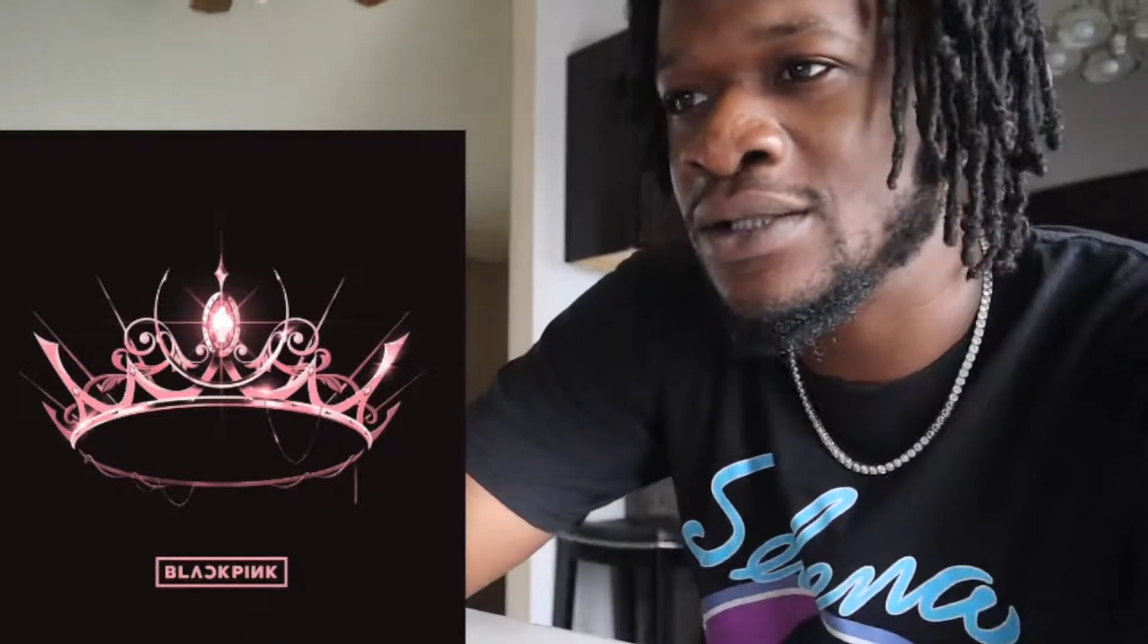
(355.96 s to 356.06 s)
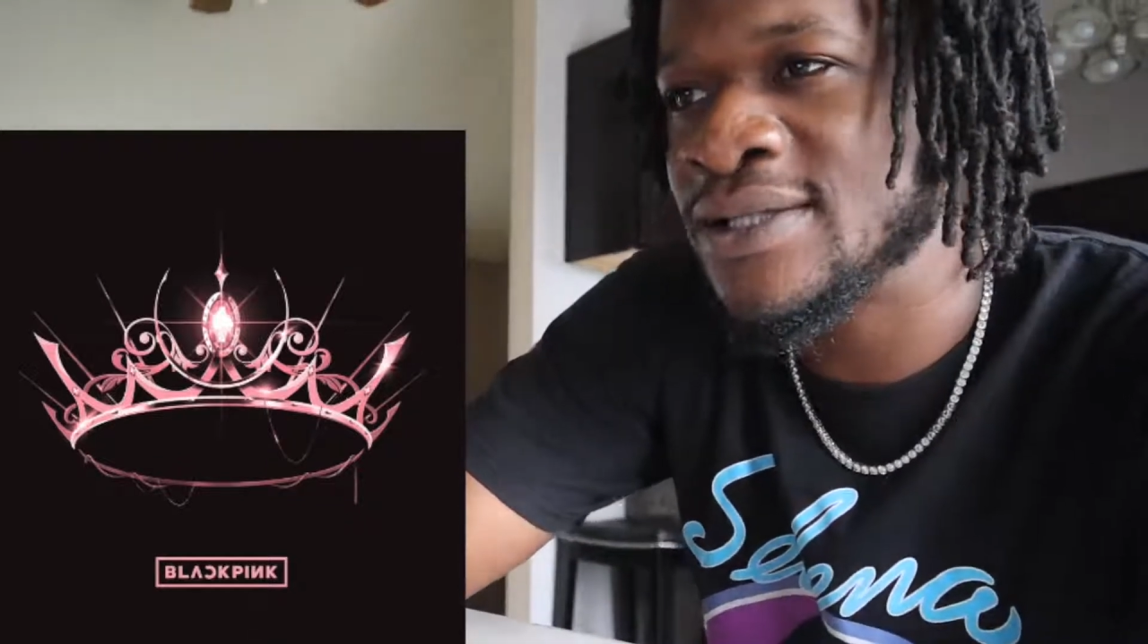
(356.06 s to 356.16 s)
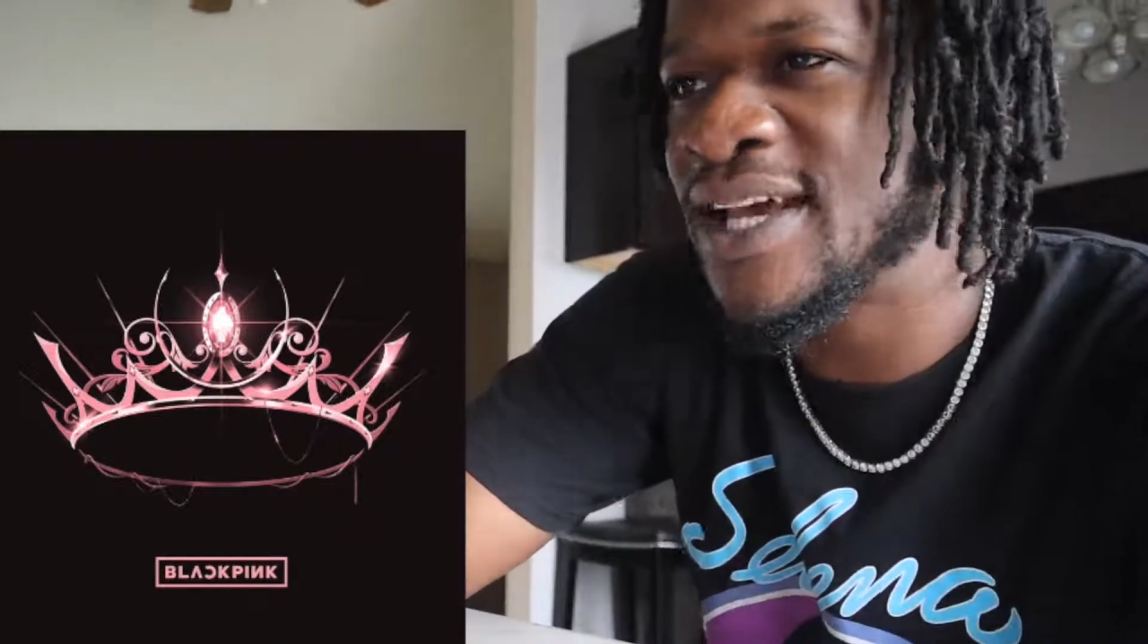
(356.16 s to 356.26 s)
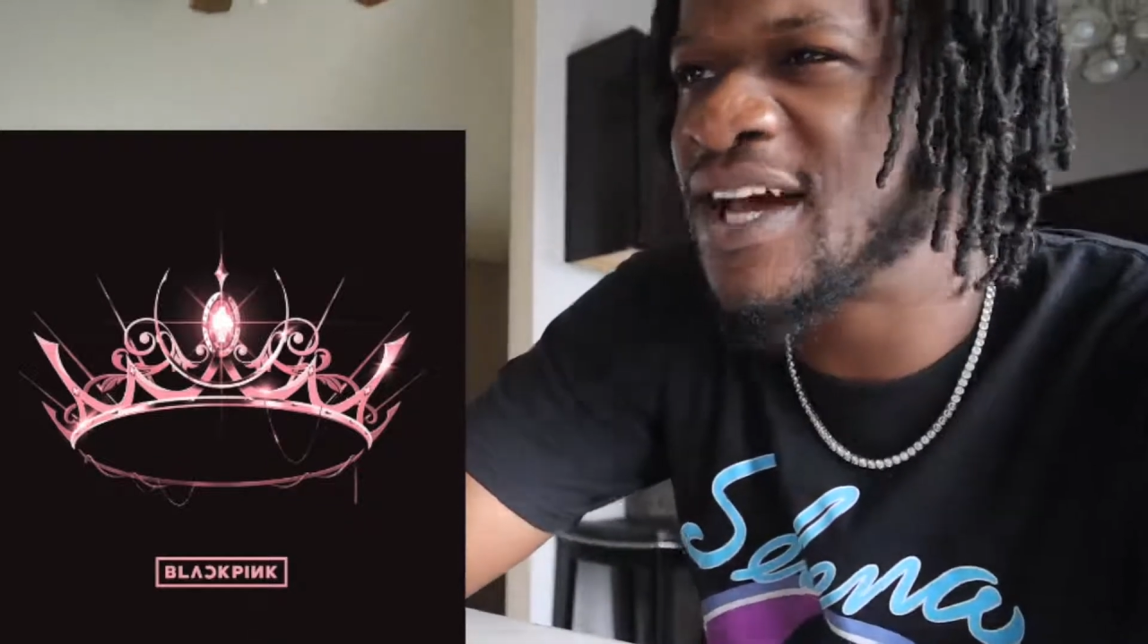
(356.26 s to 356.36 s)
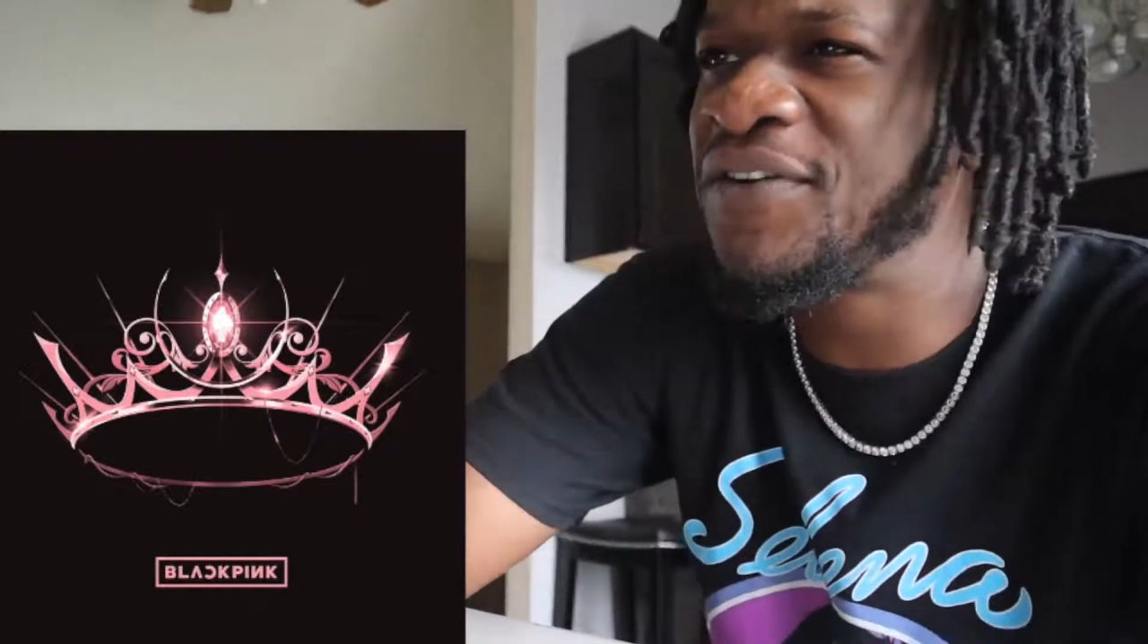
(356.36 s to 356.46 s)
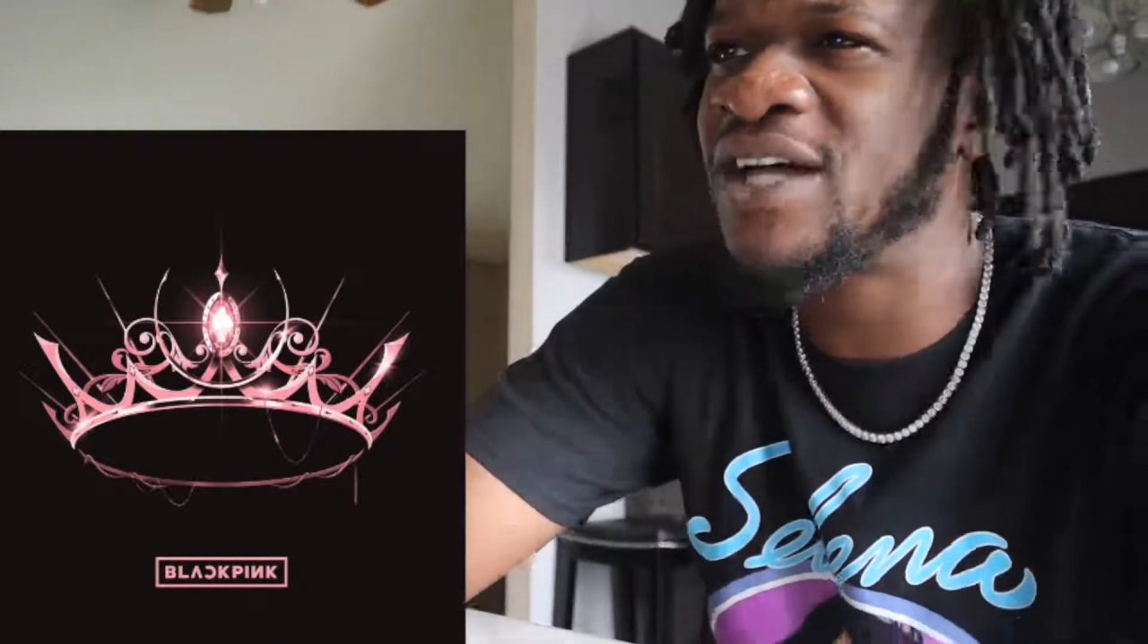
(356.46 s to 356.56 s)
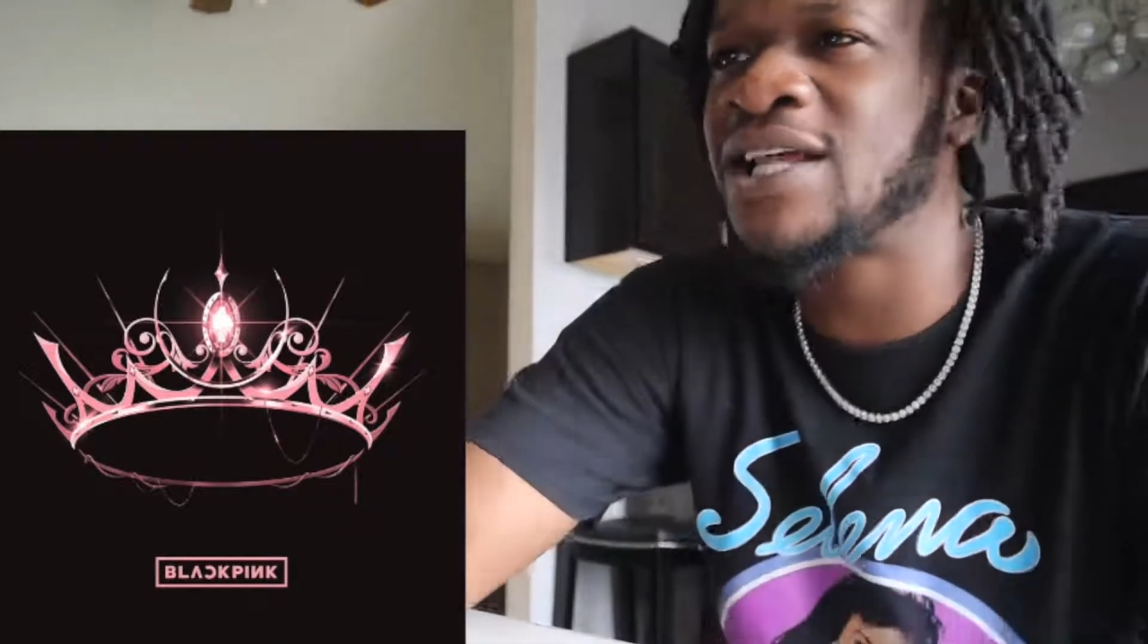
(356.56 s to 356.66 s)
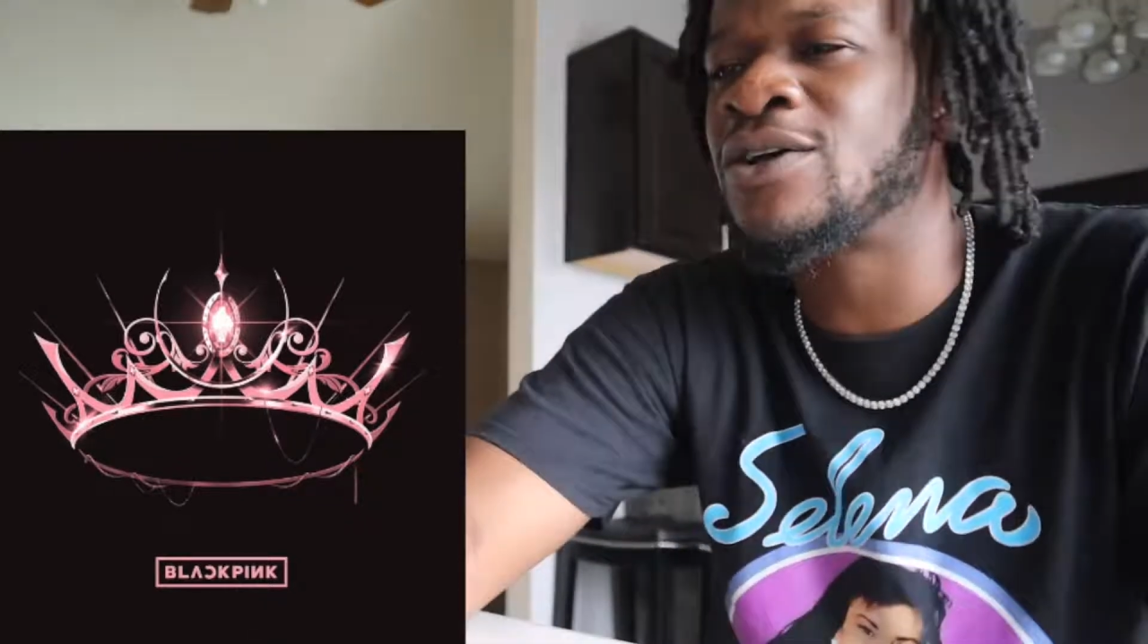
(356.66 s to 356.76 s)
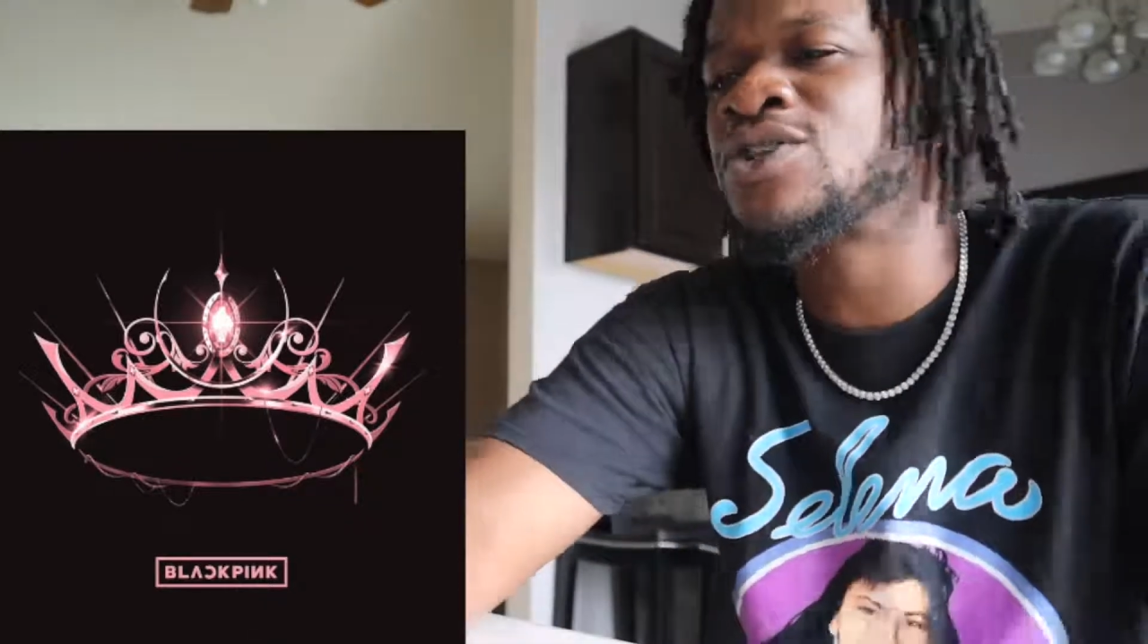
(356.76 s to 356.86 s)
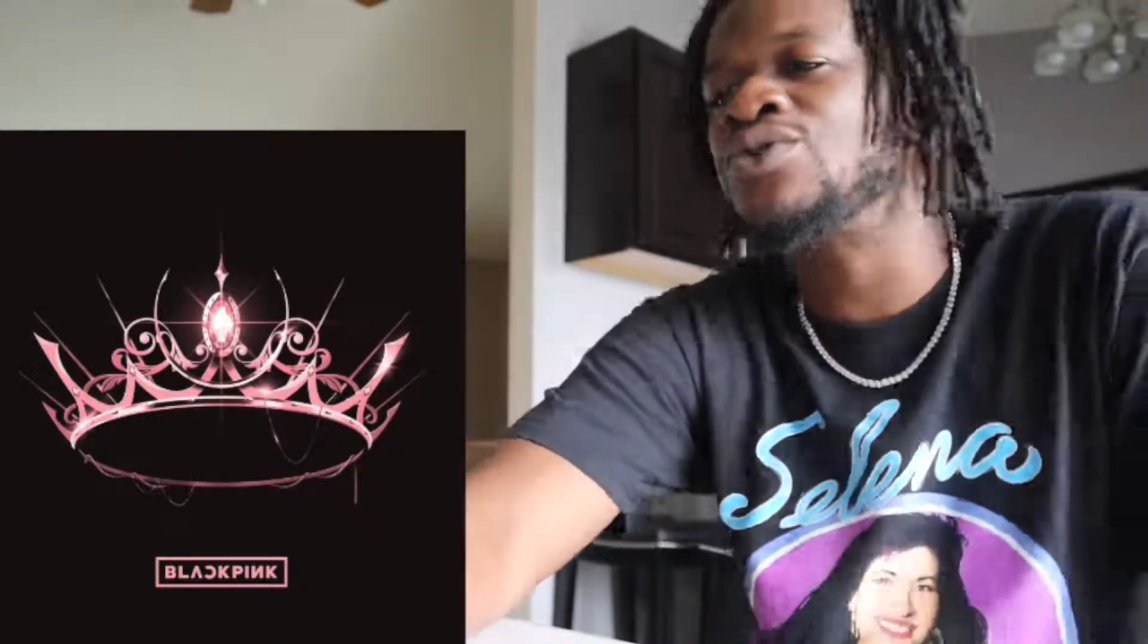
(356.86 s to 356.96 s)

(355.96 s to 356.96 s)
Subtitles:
Dang, I feel like that was